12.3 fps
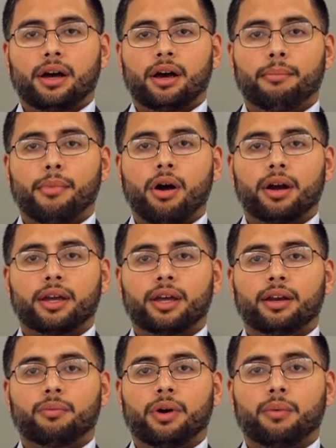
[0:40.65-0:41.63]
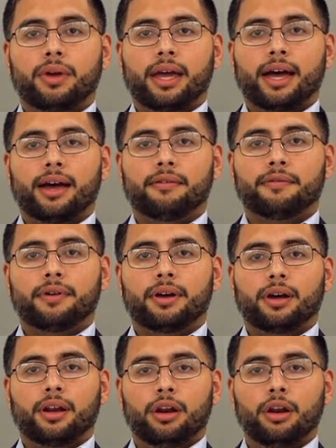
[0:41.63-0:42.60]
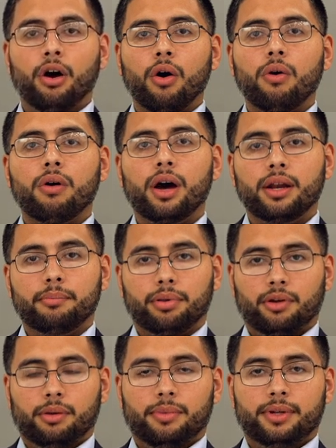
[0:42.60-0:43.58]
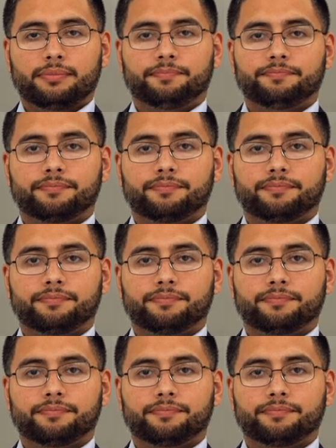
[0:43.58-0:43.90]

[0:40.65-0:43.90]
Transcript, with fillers: a market where we have low unemployment,